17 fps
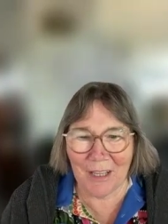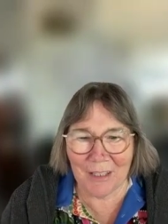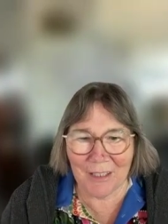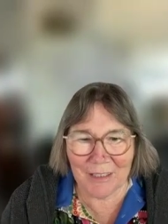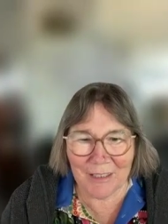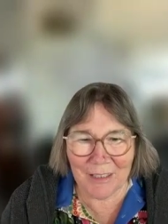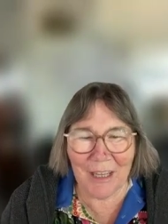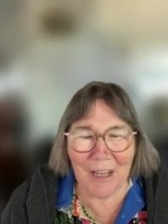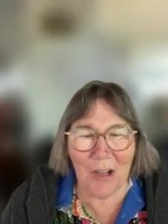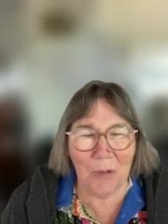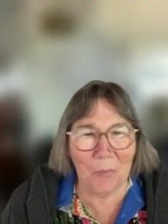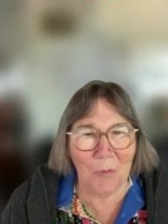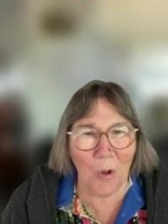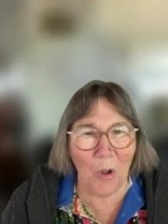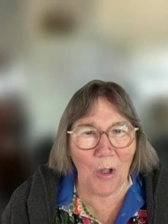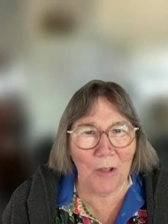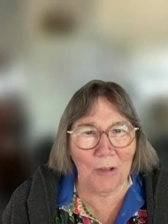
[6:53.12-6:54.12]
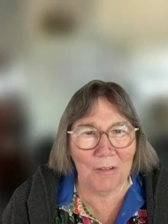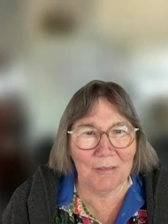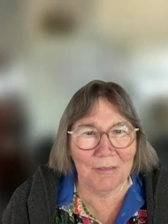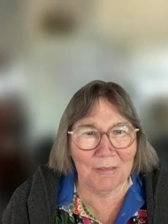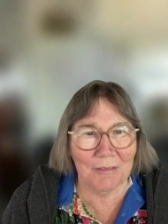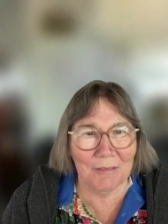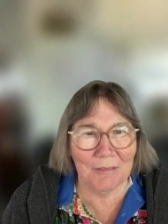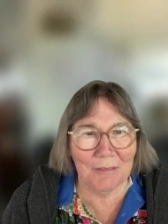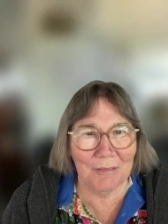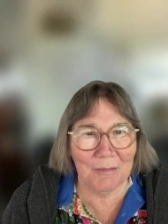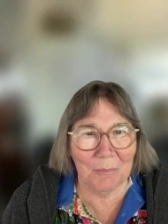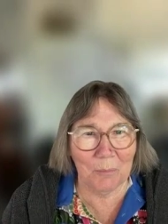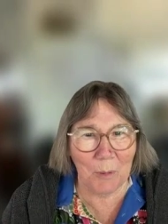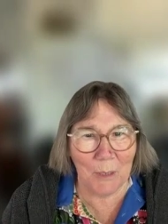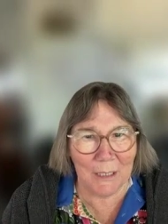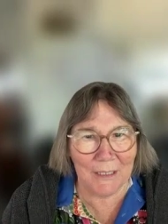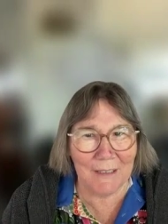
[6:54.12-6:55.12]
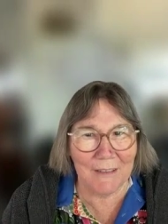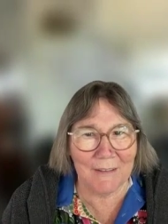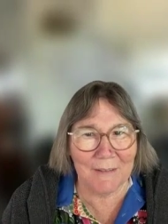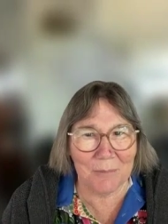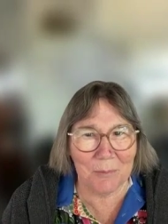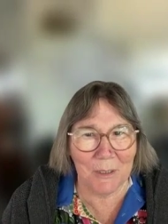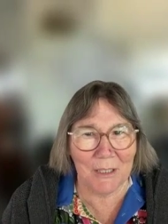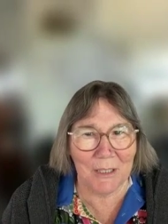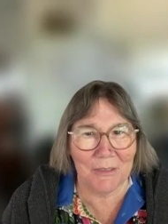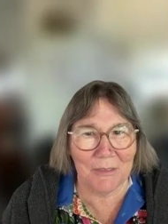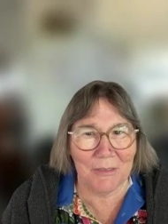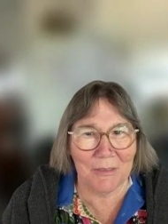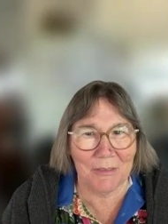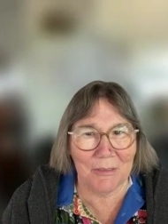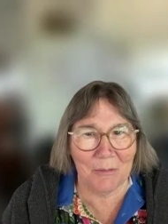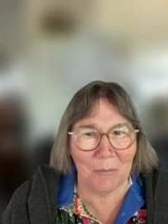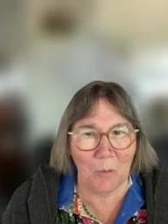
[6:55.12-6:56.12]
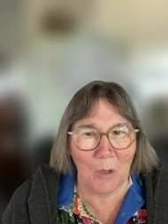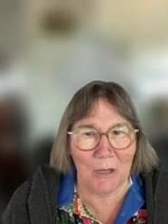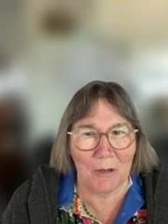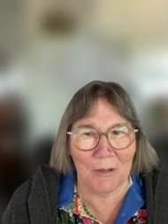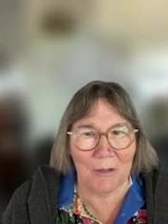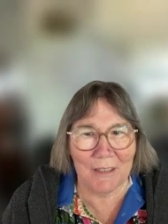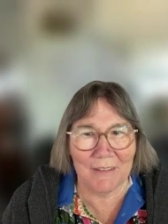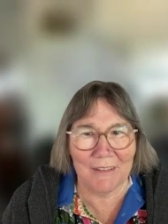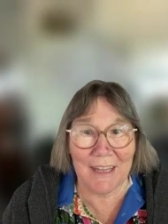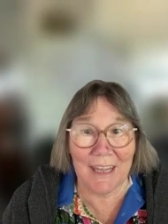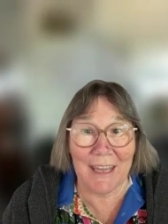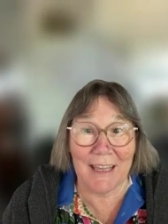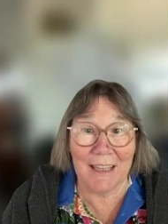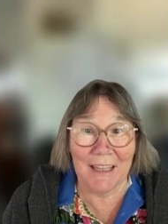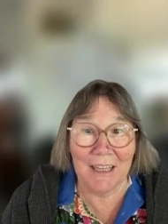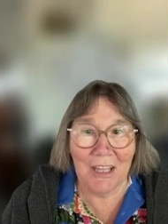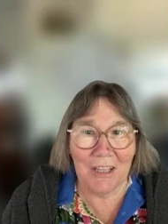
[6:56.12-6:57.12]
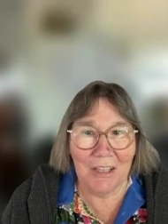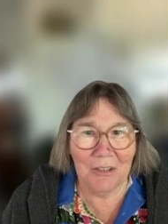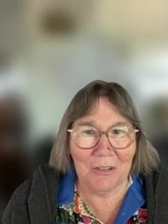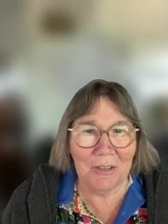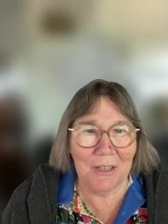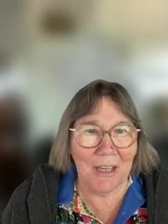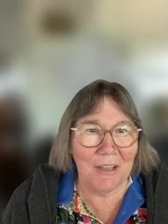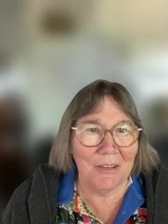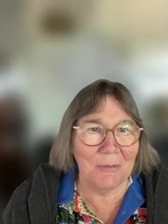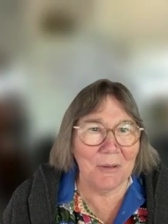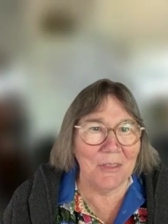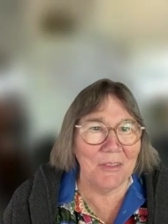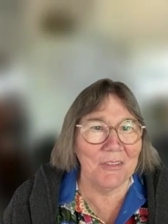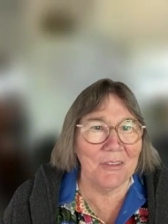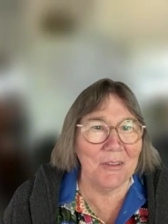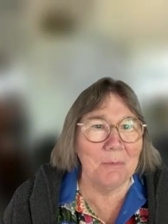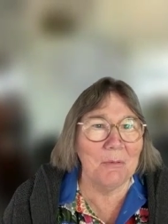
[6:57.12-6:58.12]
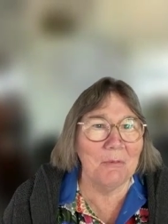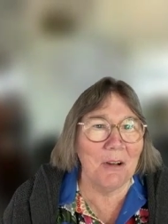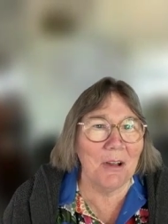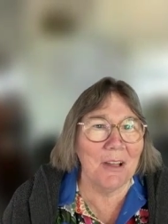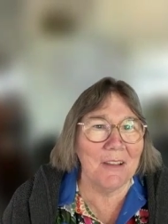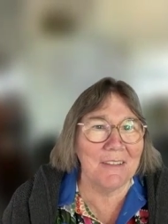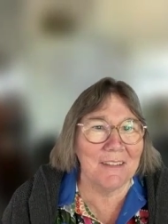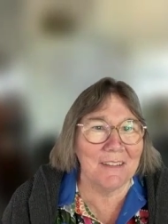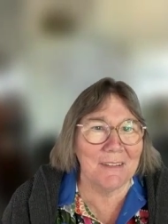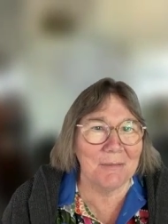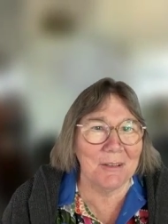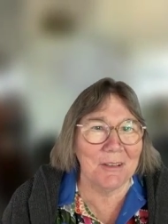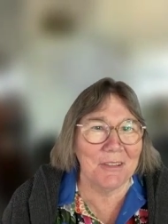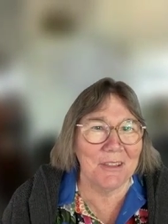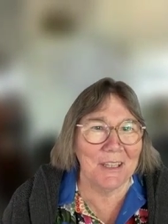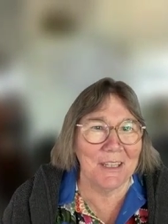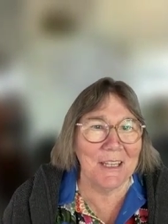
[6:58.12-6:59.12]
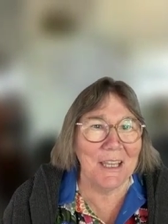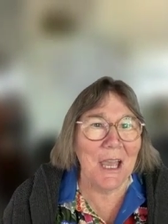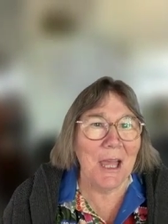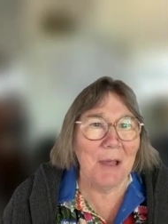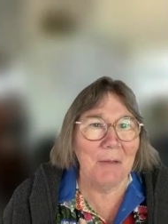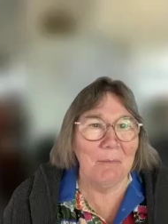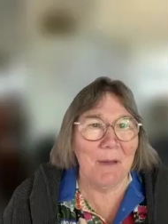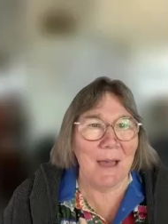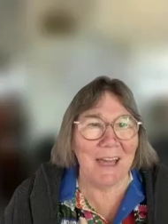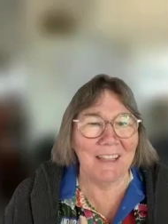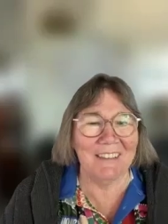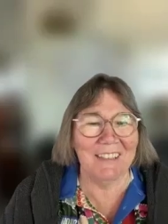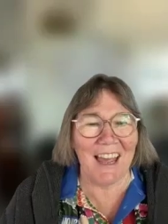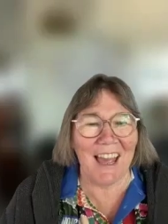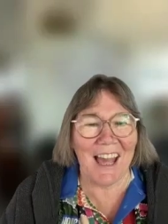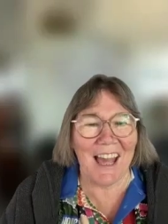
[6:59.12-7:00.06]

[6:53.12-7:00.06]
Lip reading: yeah, I'm quite pleased with where it is now. Who knows what the supervisors will think, but